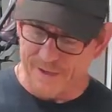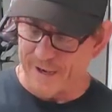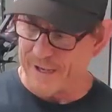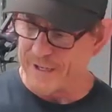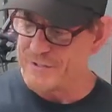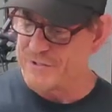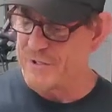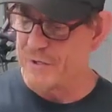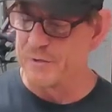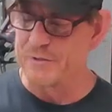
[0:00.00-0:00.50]

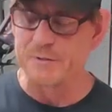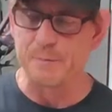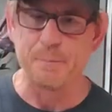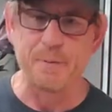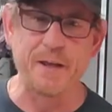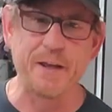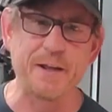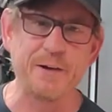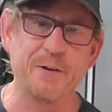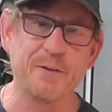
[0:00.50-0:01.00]
I chose the
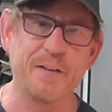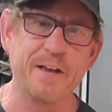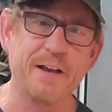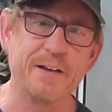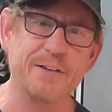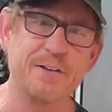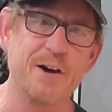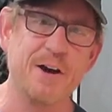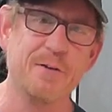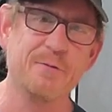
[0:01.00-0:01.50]
panel
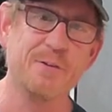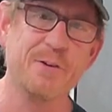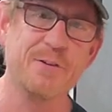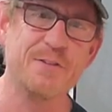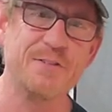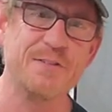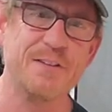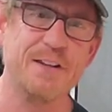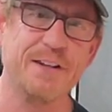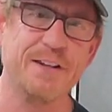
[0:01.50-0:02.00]
that
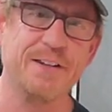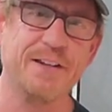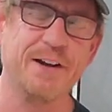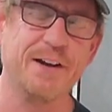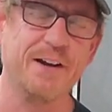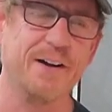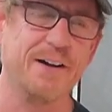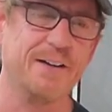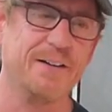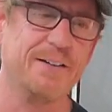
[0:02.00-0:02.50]
covers
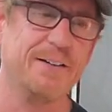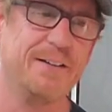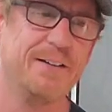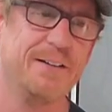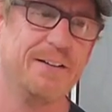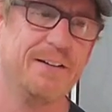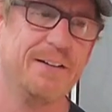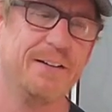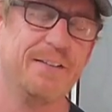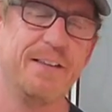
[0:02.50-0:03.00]
the
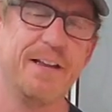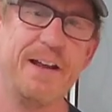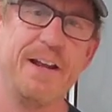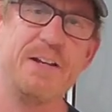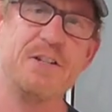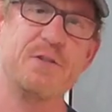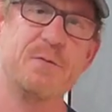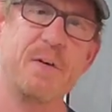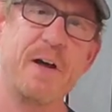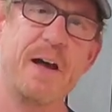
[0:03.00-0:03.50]

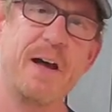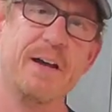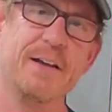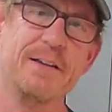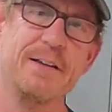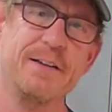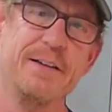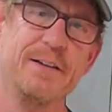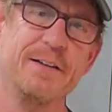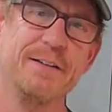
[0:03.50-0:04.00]

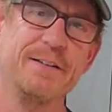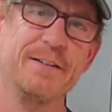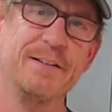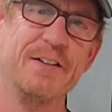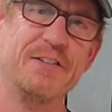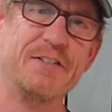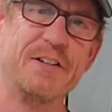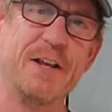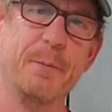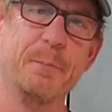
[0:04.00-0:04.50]
HVAC
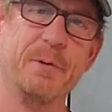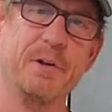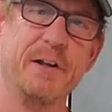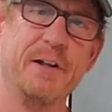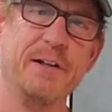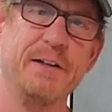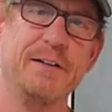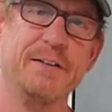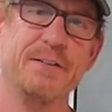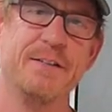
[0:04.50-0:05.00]

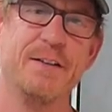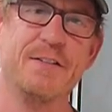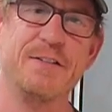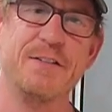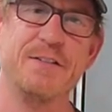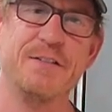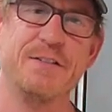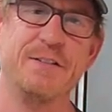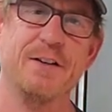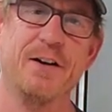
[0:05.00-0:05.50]
assembly. This
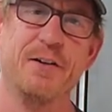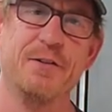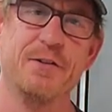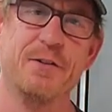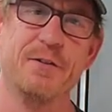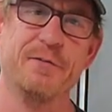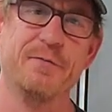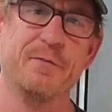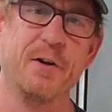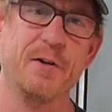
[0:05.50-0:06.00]
is under
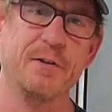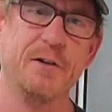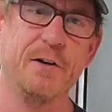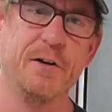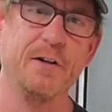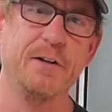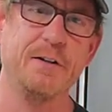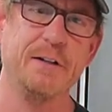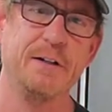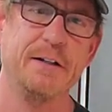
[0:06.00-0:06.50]
the front
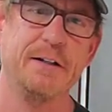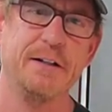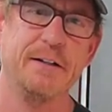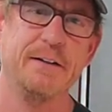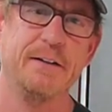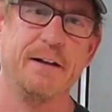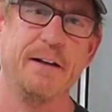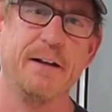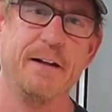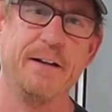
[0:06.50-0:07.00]
hood,
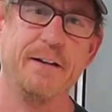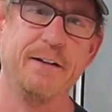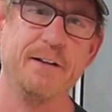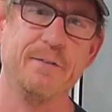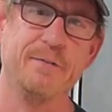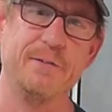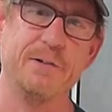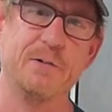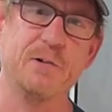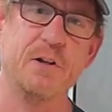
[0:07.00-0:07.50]
and
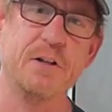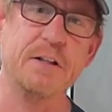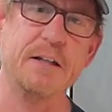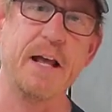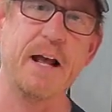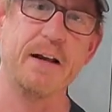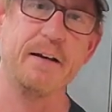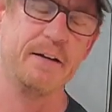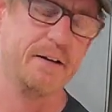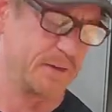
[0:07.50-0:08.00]
if you're looking
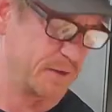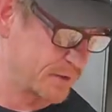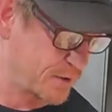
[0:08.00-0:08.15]
at it in